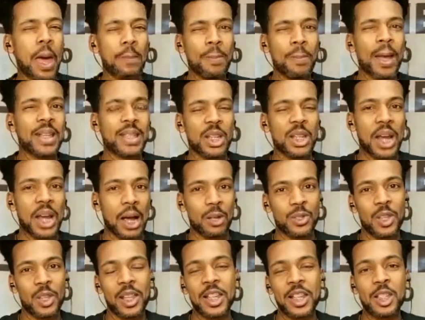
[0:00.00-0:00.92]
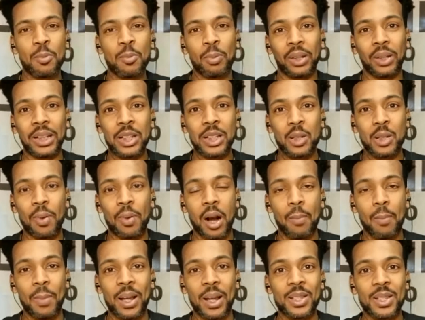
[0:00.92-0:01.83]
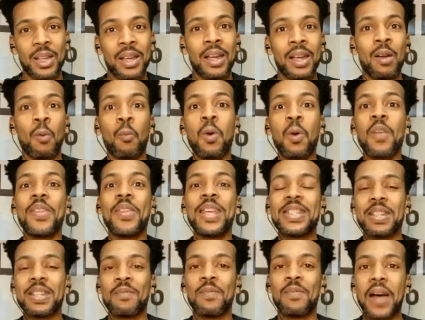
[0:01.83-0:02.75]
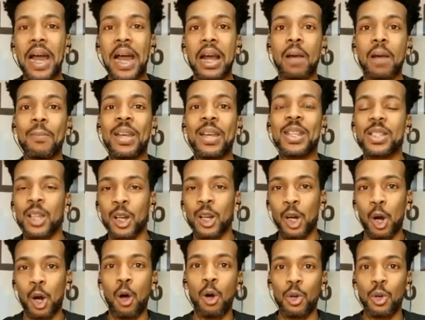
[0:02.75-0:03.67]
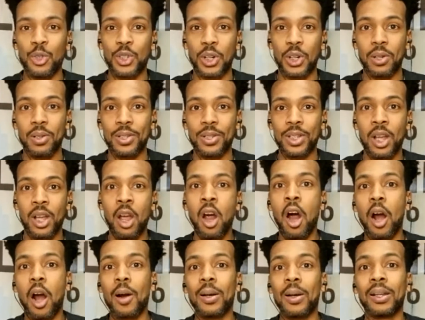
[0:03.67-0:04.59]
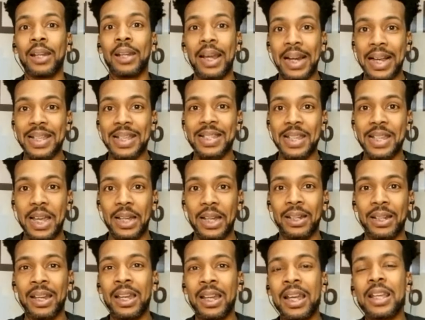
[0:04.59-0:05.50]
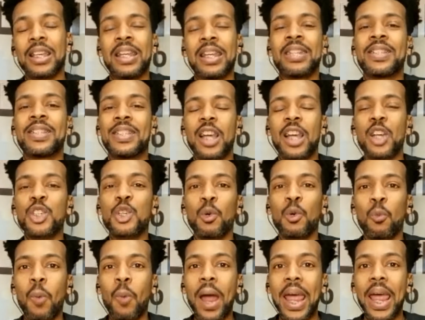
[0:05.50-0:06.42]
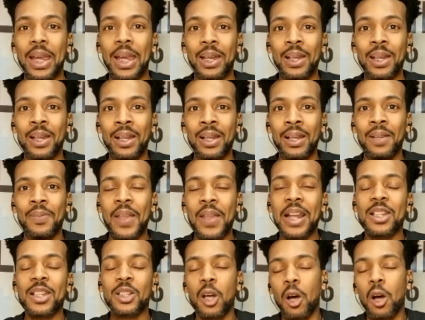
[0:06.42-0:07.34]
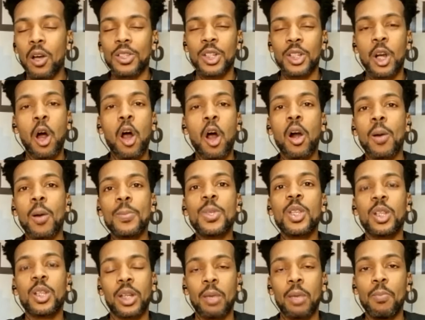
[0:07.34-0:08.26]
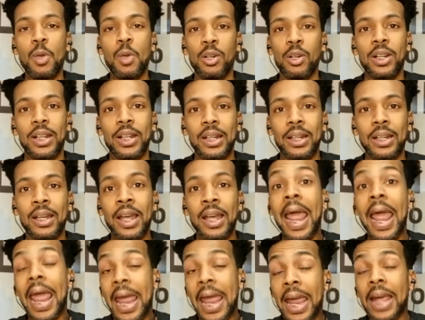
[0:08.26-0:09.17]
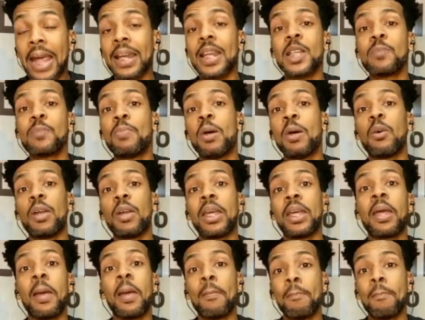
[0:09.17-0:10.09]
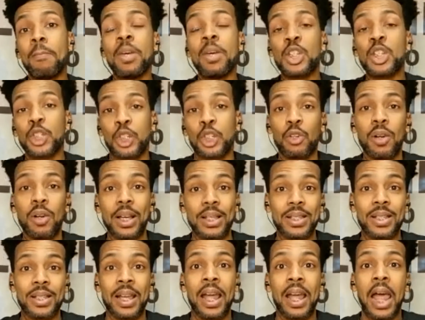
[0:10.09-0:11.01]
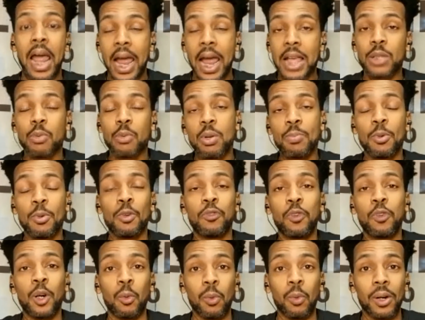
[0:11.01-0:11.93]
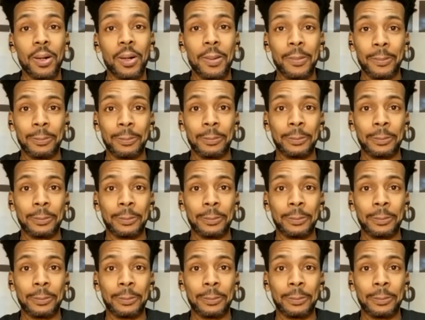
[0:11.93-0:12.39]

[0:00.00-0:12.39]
that message out to these police departments where these environments and cultures are, like I said, in such a way that is causing harm to the community and is building mistrust as we move forward.